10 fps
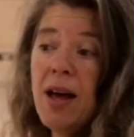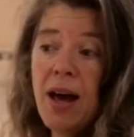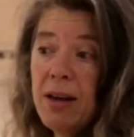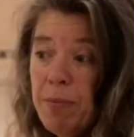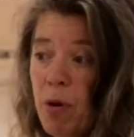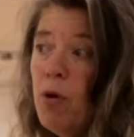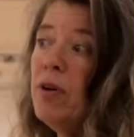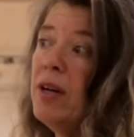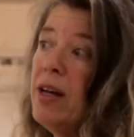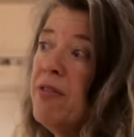and
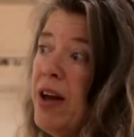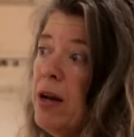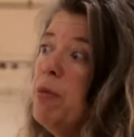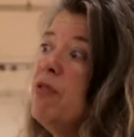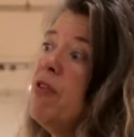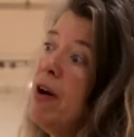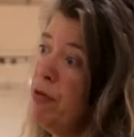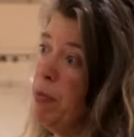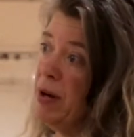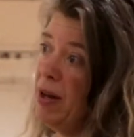importantly, available for
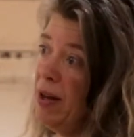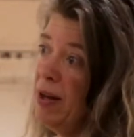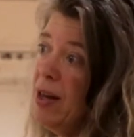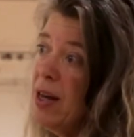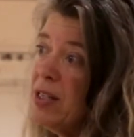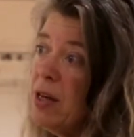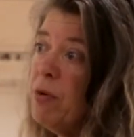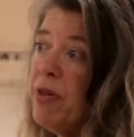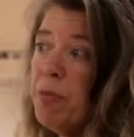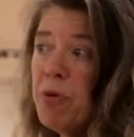everybody. So
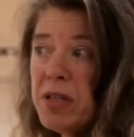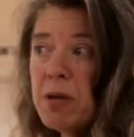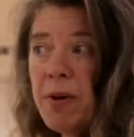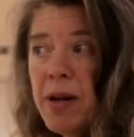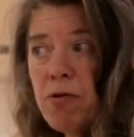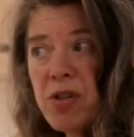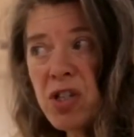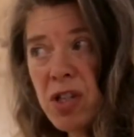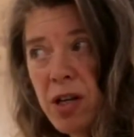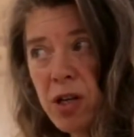although principally a
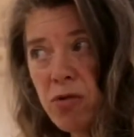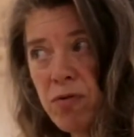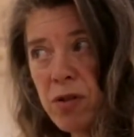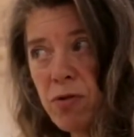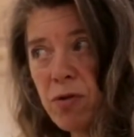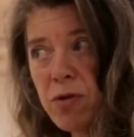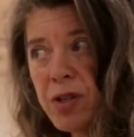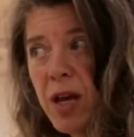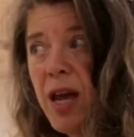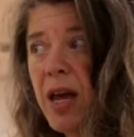research
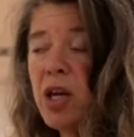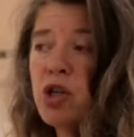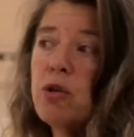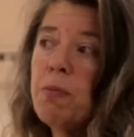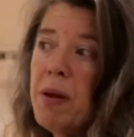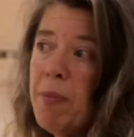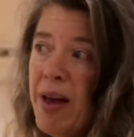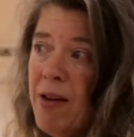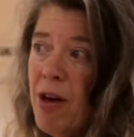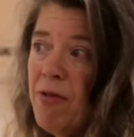resource, it should be
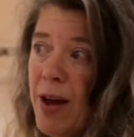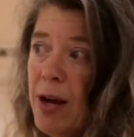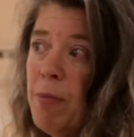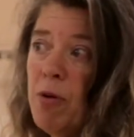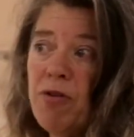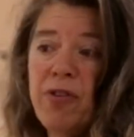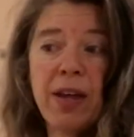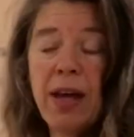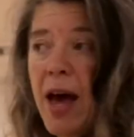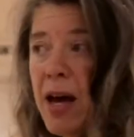available for
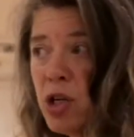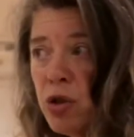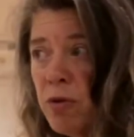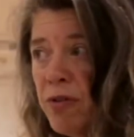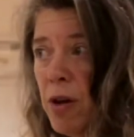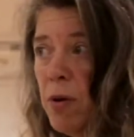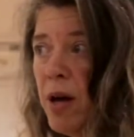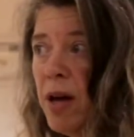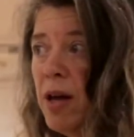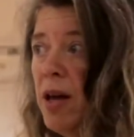the casual
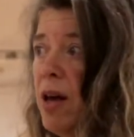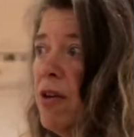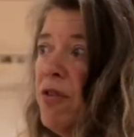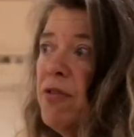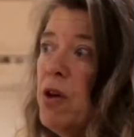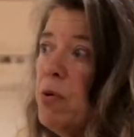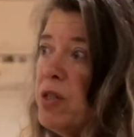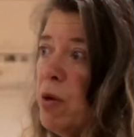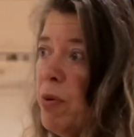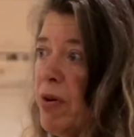viewer, for
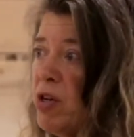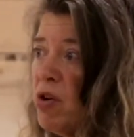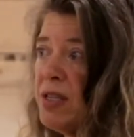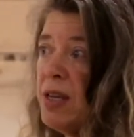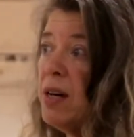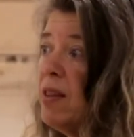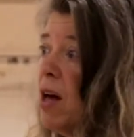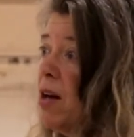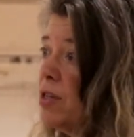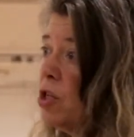viewers who are interested in
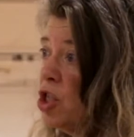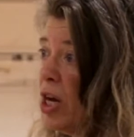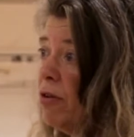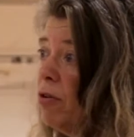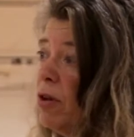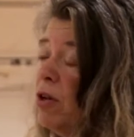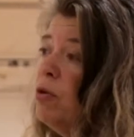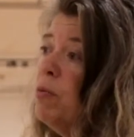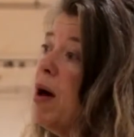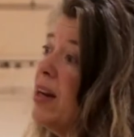the arts in general,
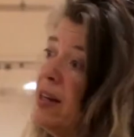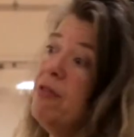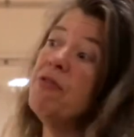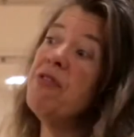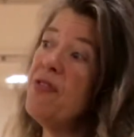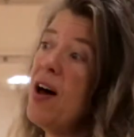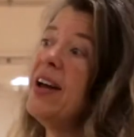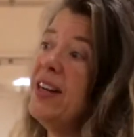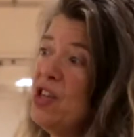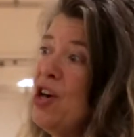who might even
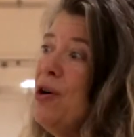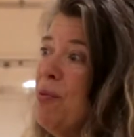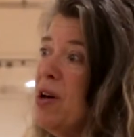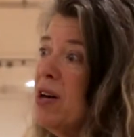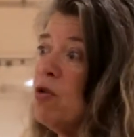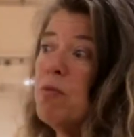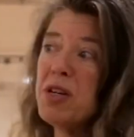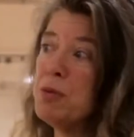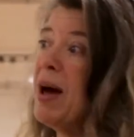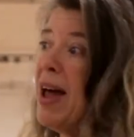find her work
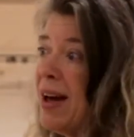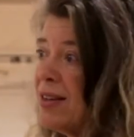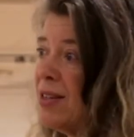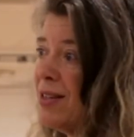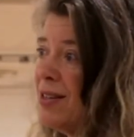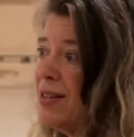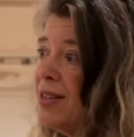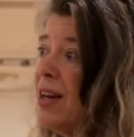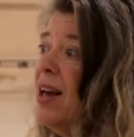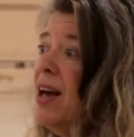almost by
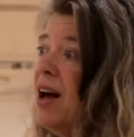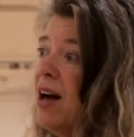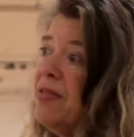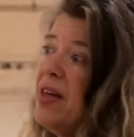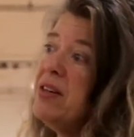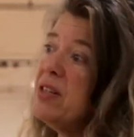accident, and then